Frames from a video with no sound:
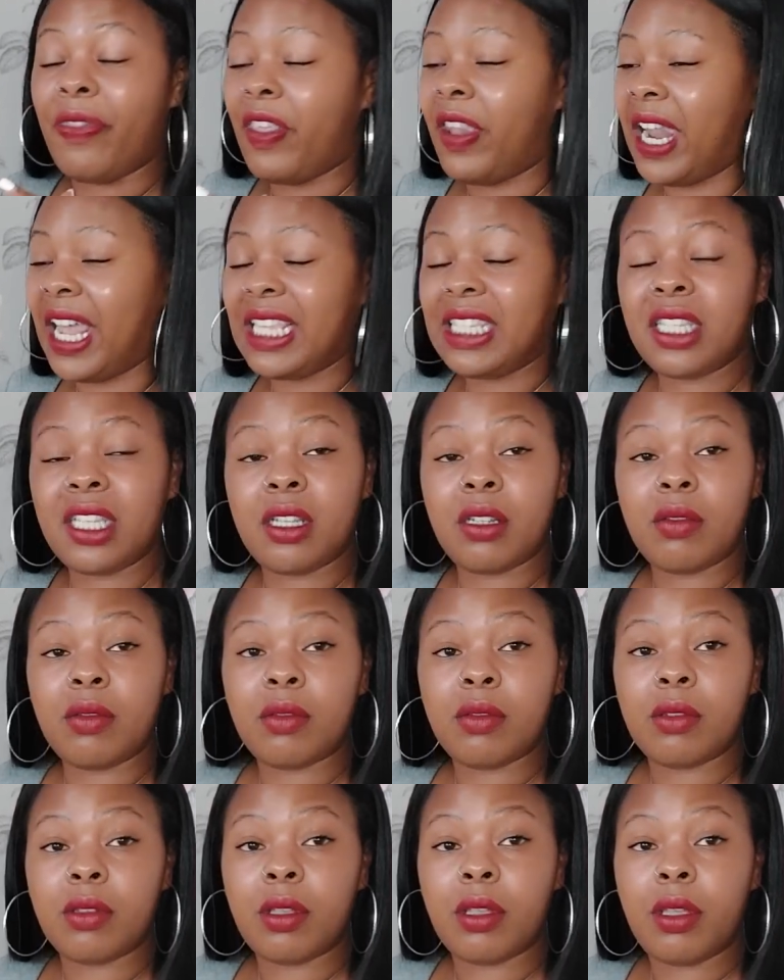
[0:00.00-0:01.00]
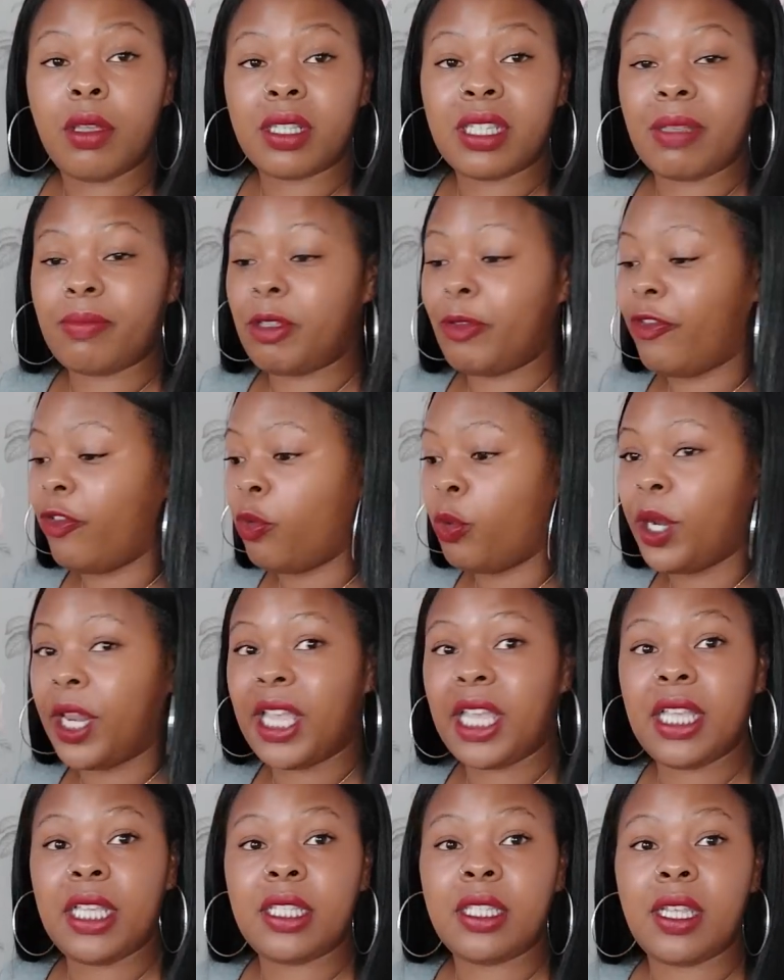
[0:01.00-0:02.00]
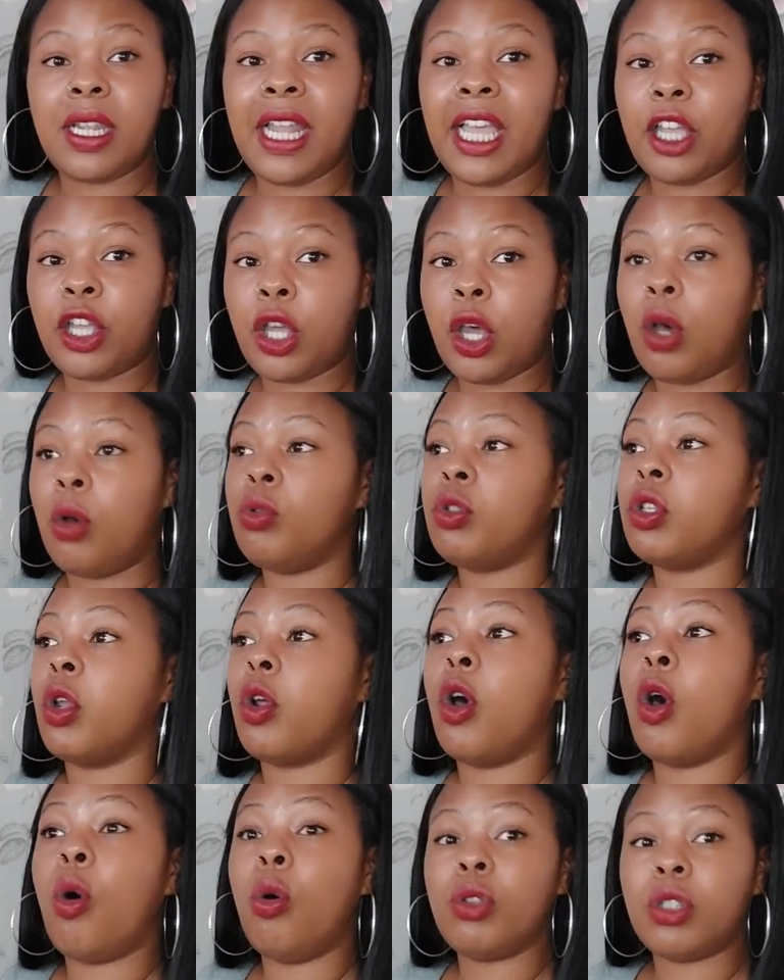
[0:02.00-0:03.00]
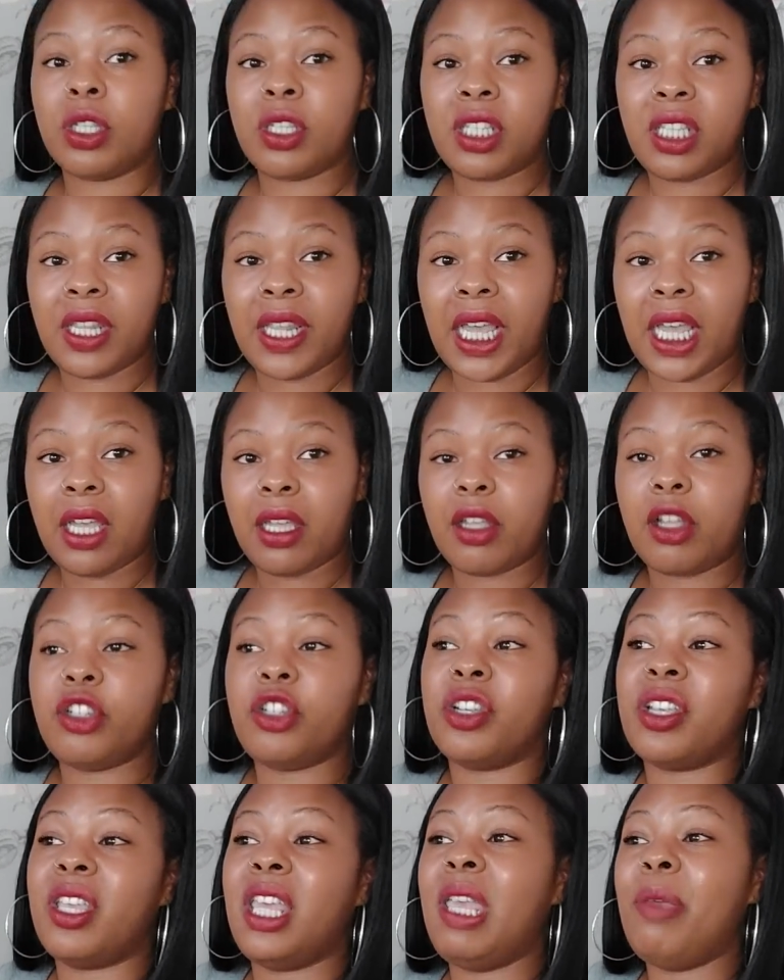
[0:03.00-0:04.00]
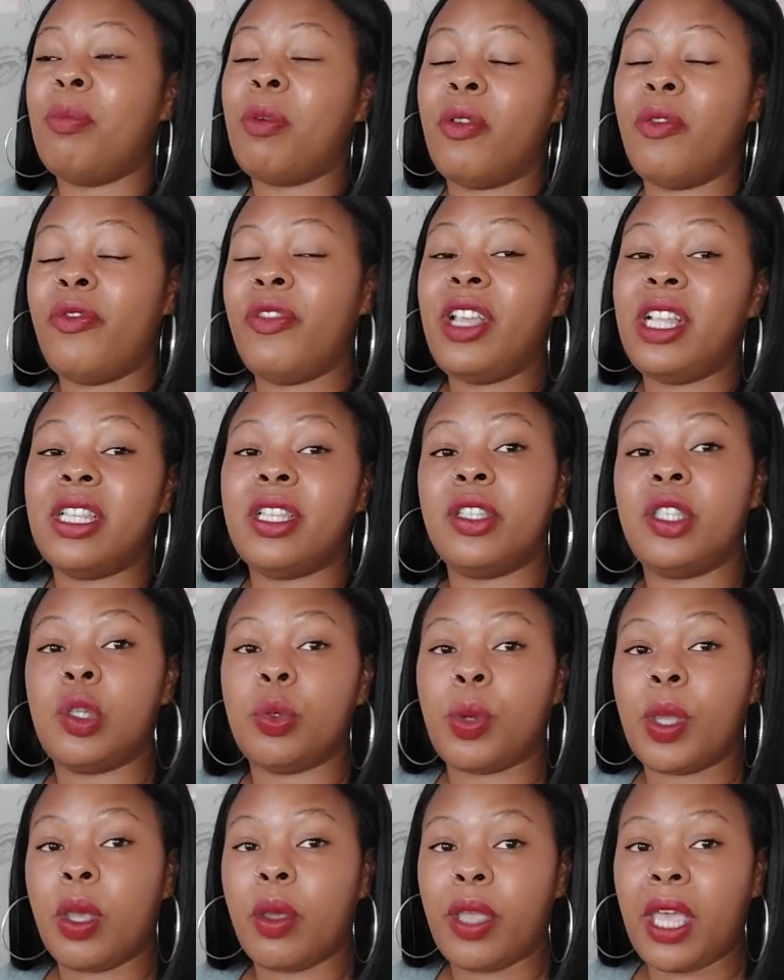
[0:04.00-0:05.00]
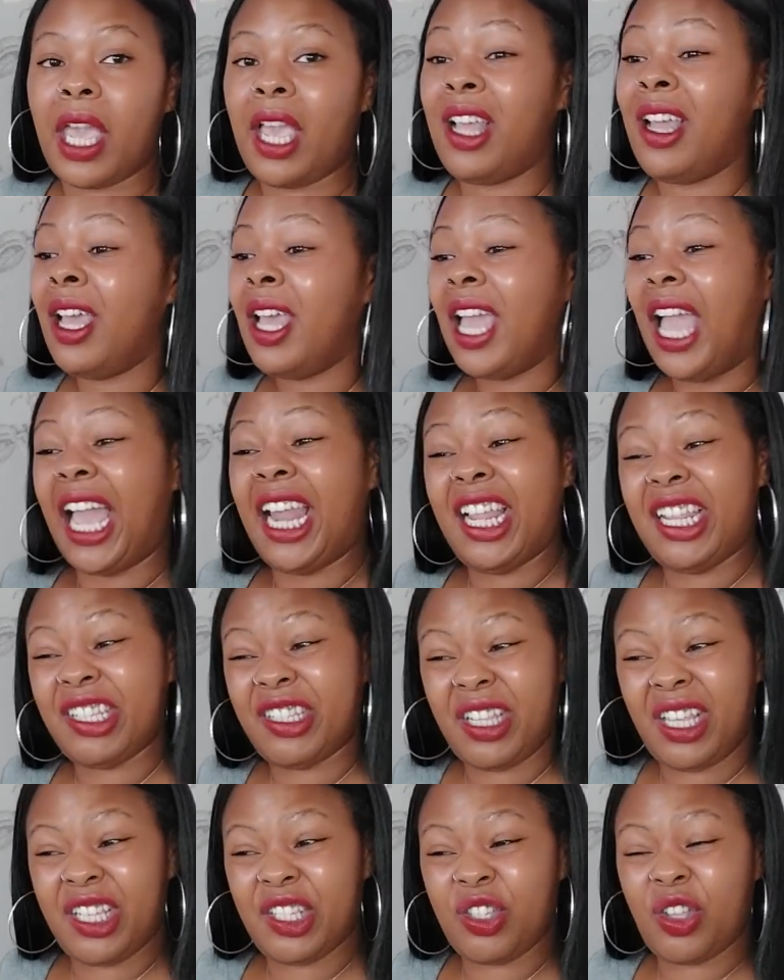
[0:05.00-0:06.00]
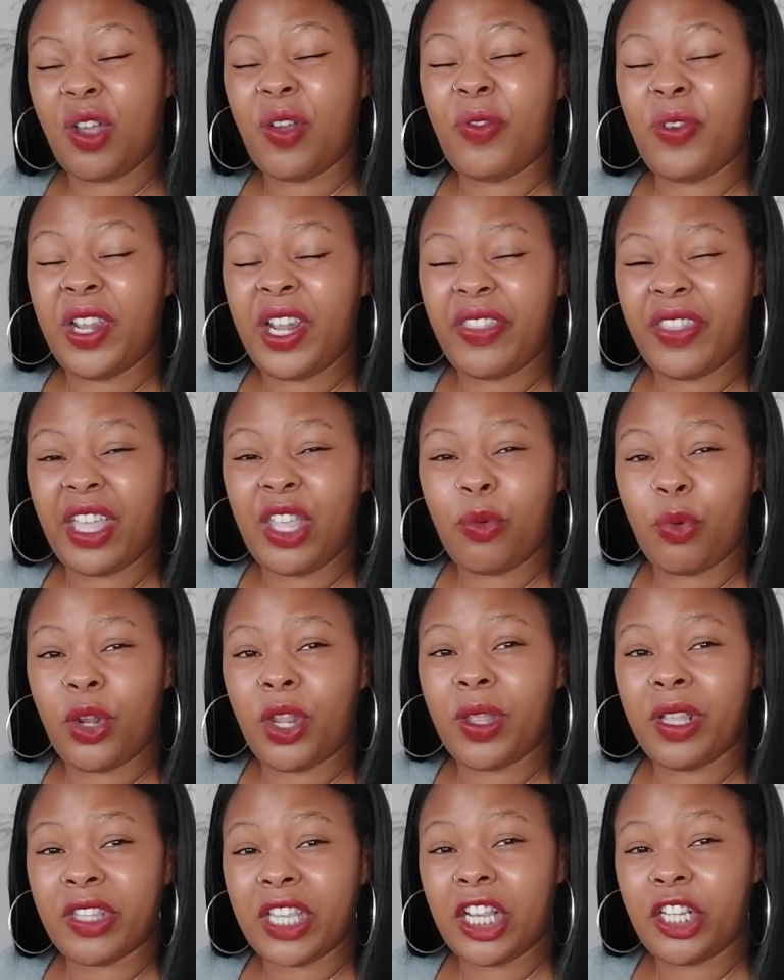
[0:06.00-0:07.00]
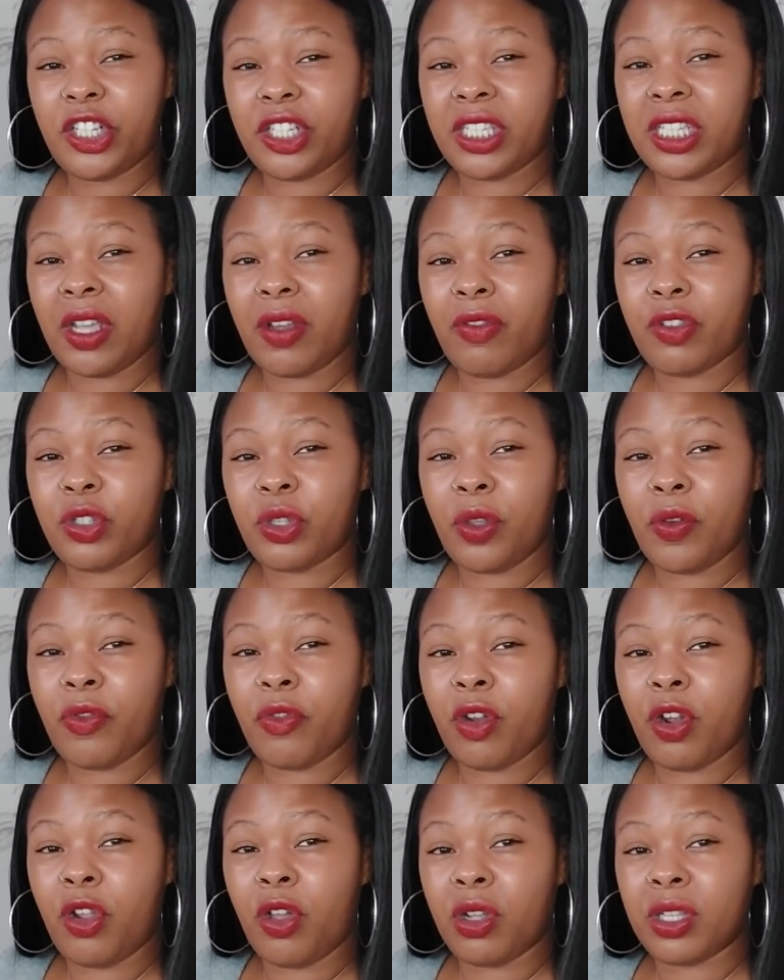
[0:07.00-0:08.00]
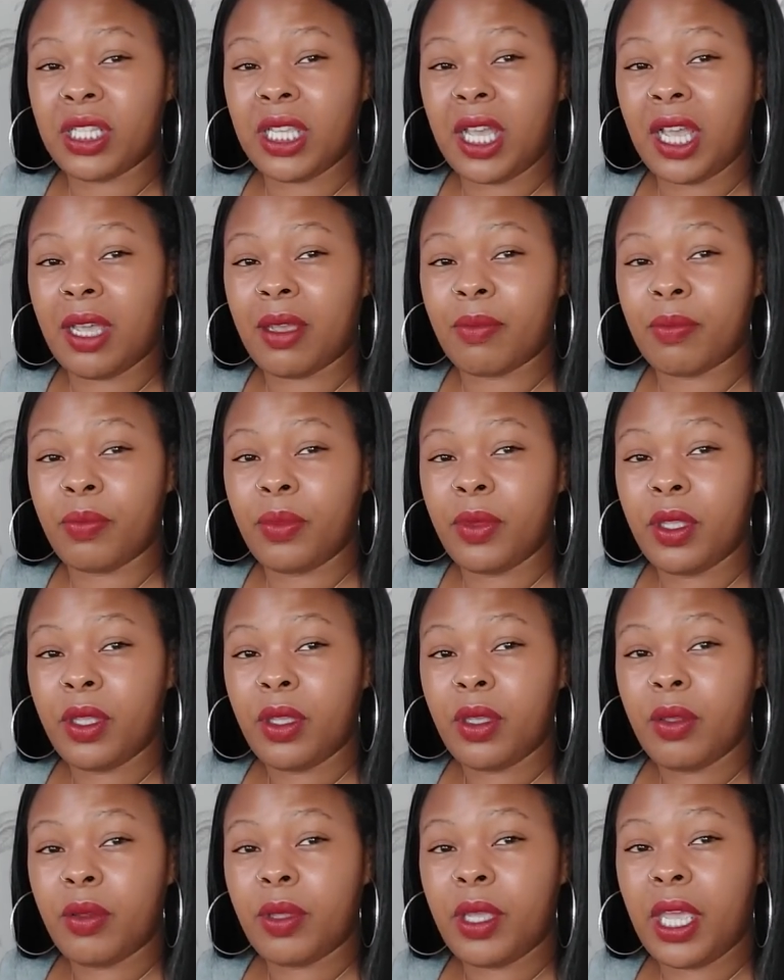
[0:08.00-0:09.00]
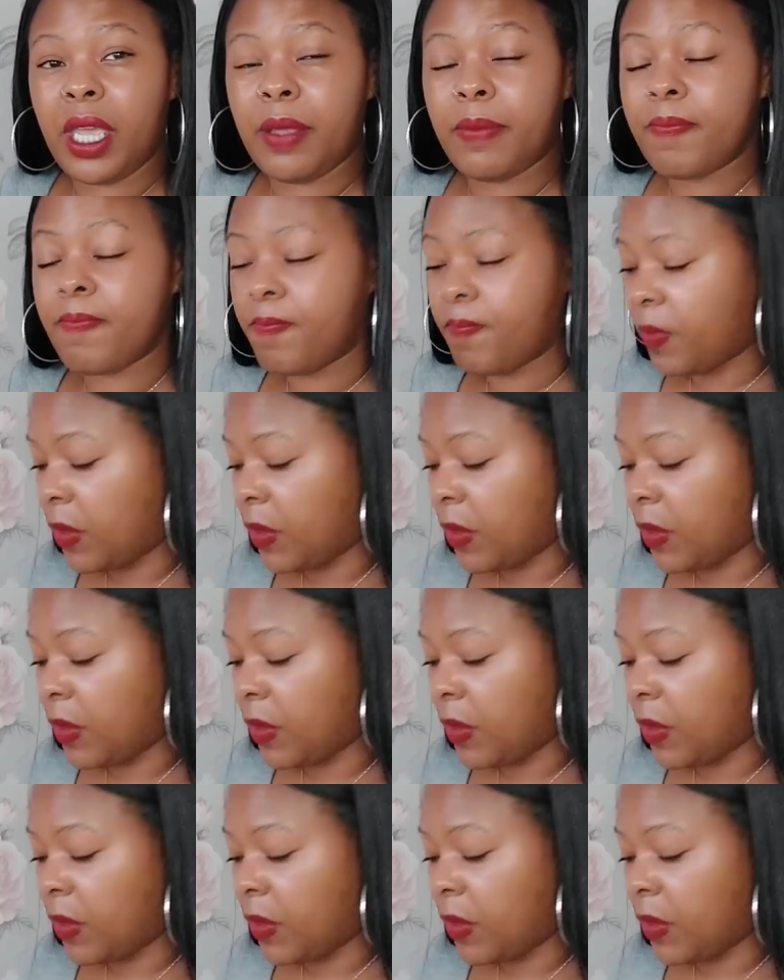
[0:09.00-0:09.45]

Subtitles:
lesson. Accept it for what it is. Let go. Don't hold on to that because you keep on feeding to it, okay? It's not a feeling that you want to attach yourself to for a long time, okay?